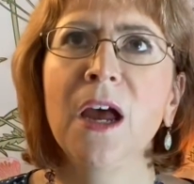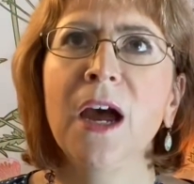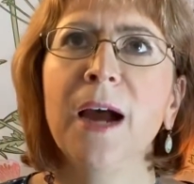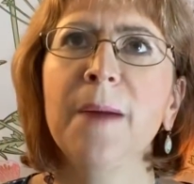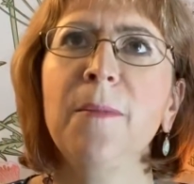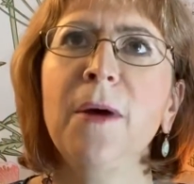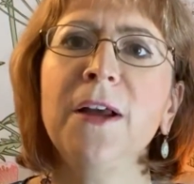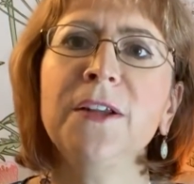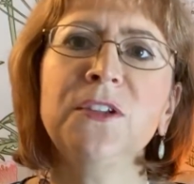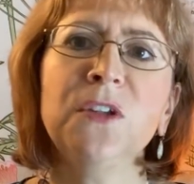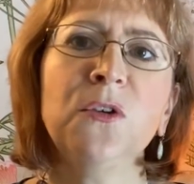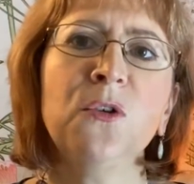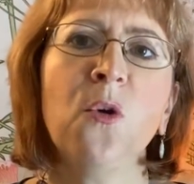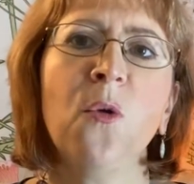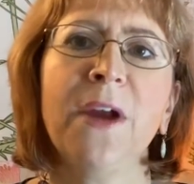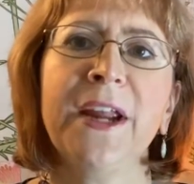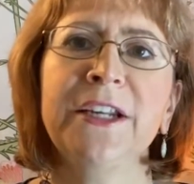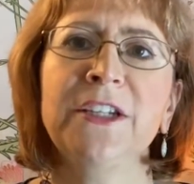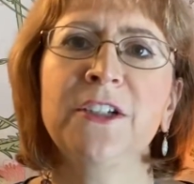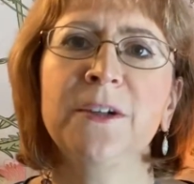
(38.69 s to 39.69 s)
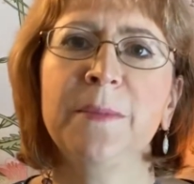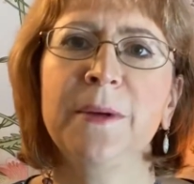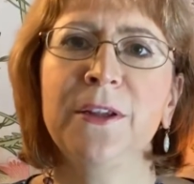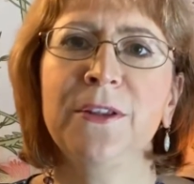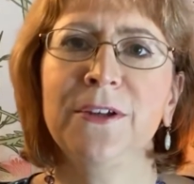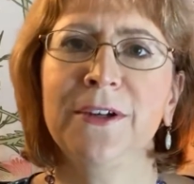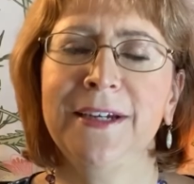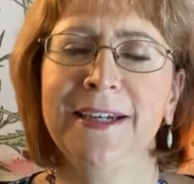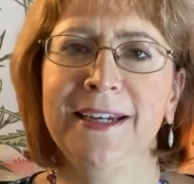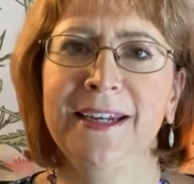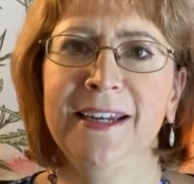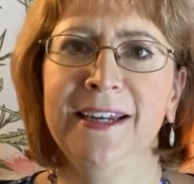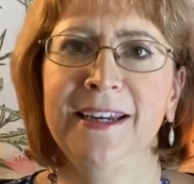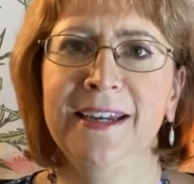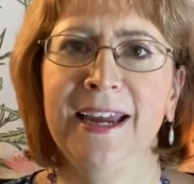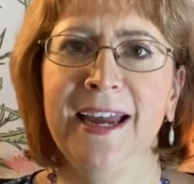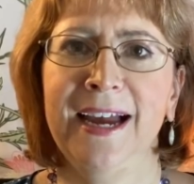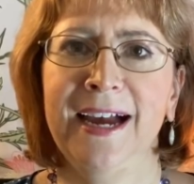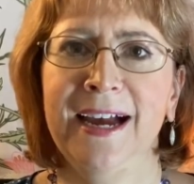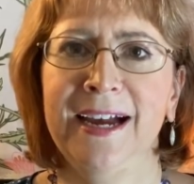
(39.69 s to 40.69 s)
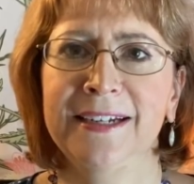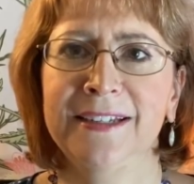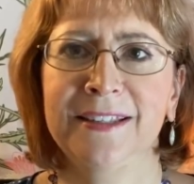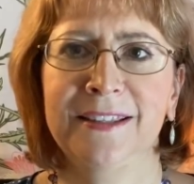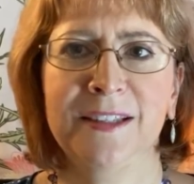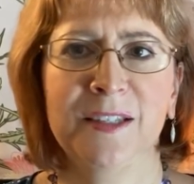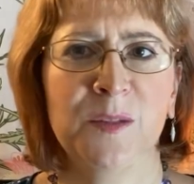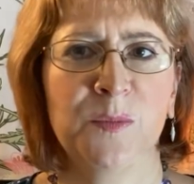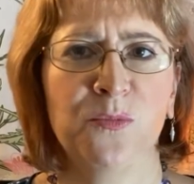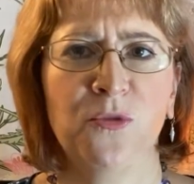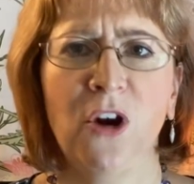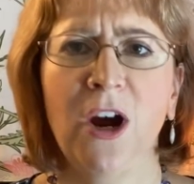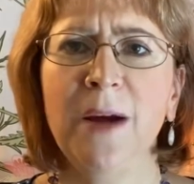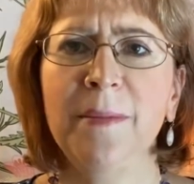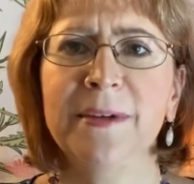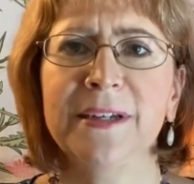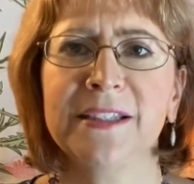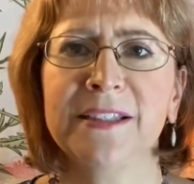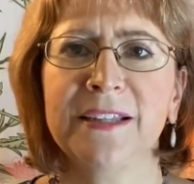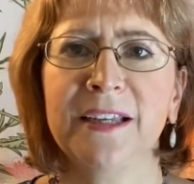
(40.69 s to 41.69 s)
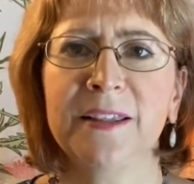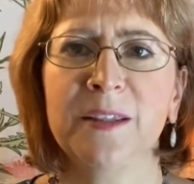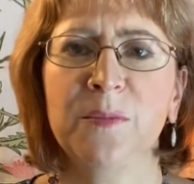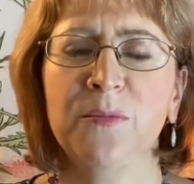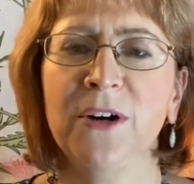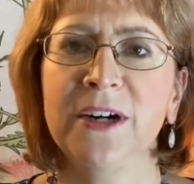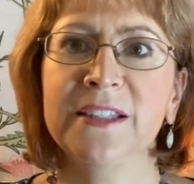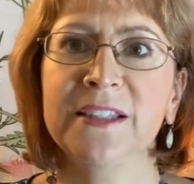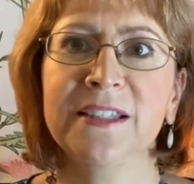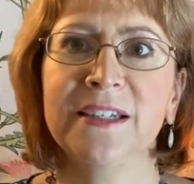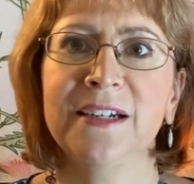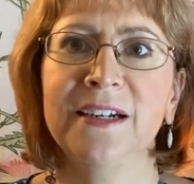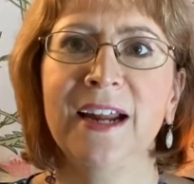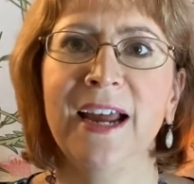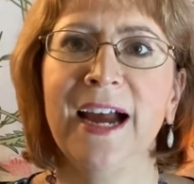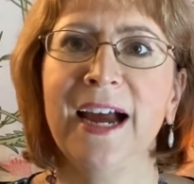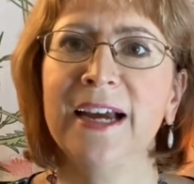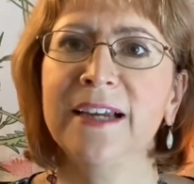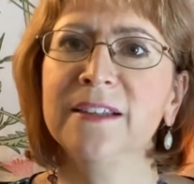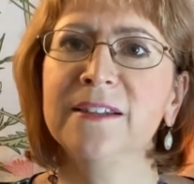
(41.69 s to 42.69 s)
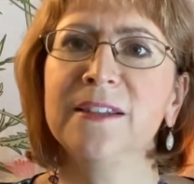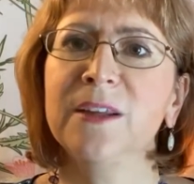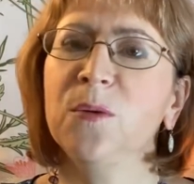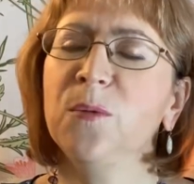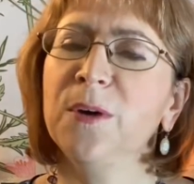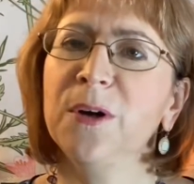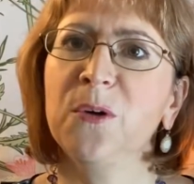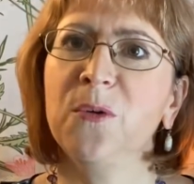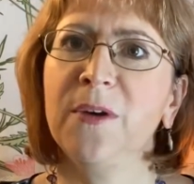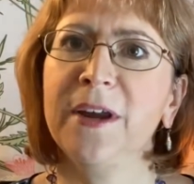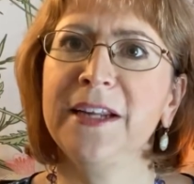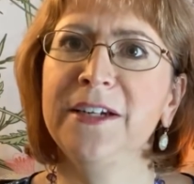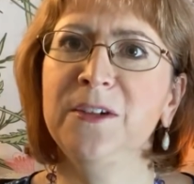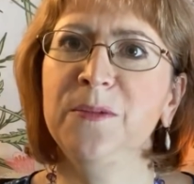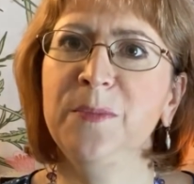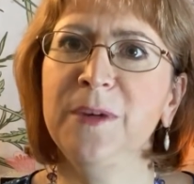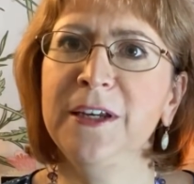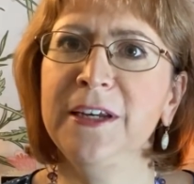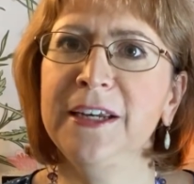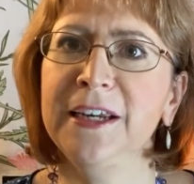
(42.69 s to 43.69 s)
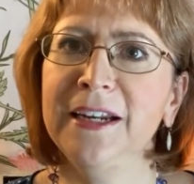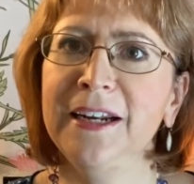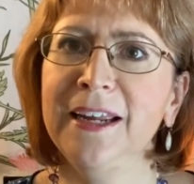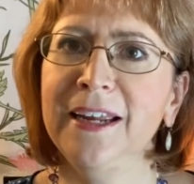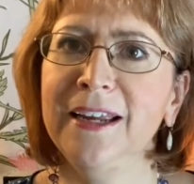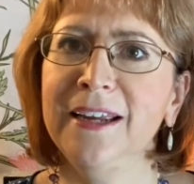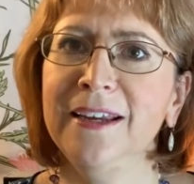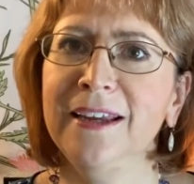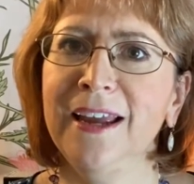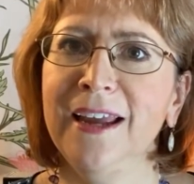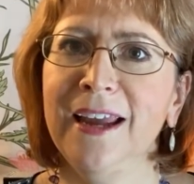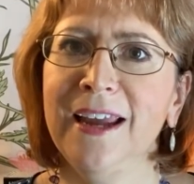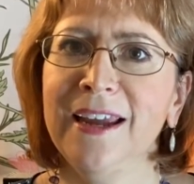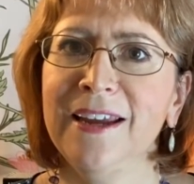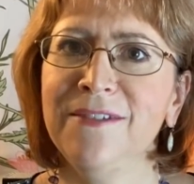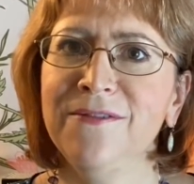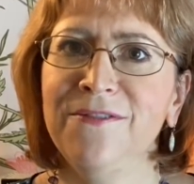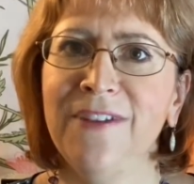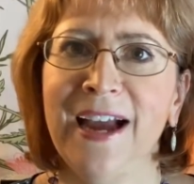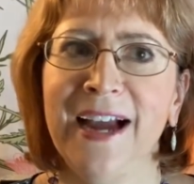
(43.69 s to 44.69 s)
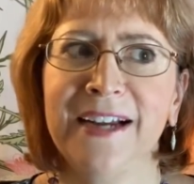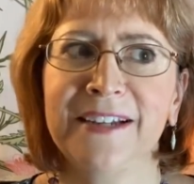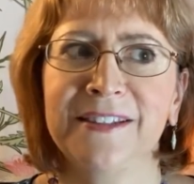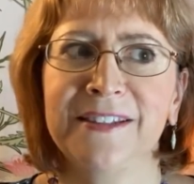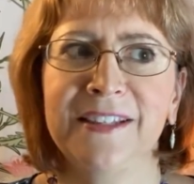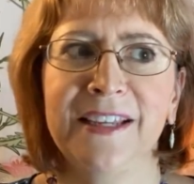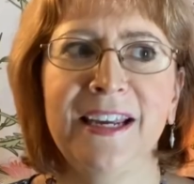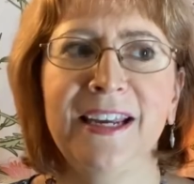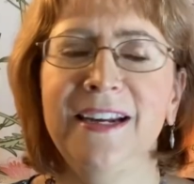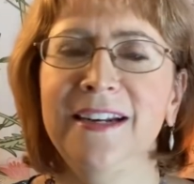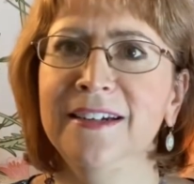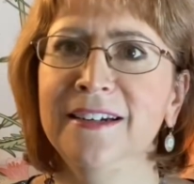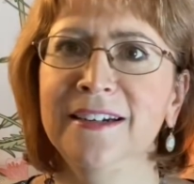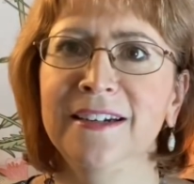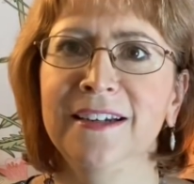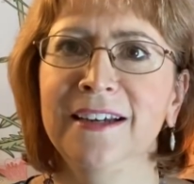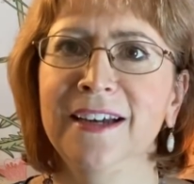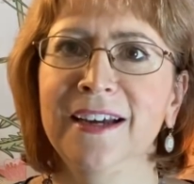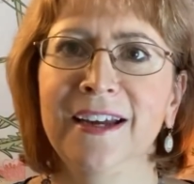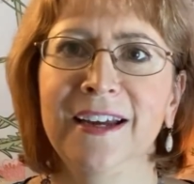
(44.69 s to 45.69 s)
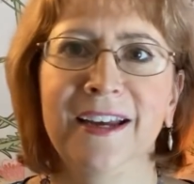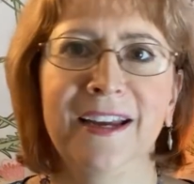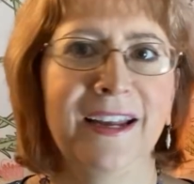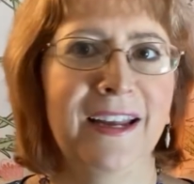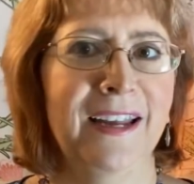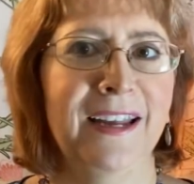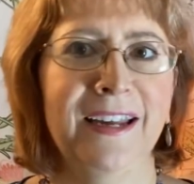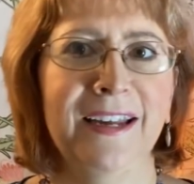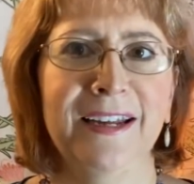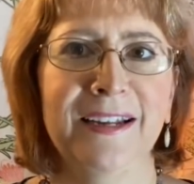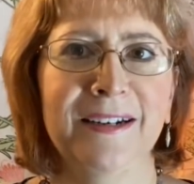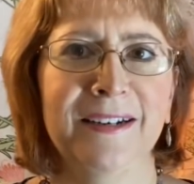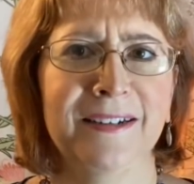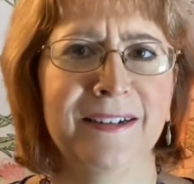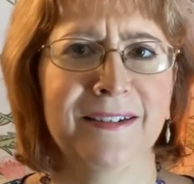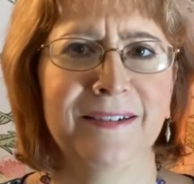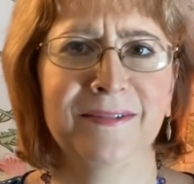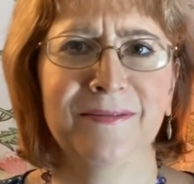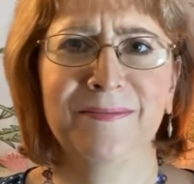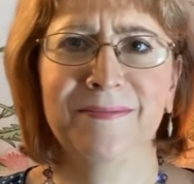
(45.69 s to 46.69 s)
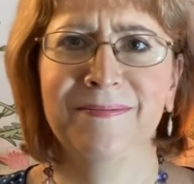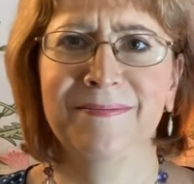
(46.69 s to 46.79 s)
I'm also going to be looking at this promise that the president has that we're going to be getting a vaccine in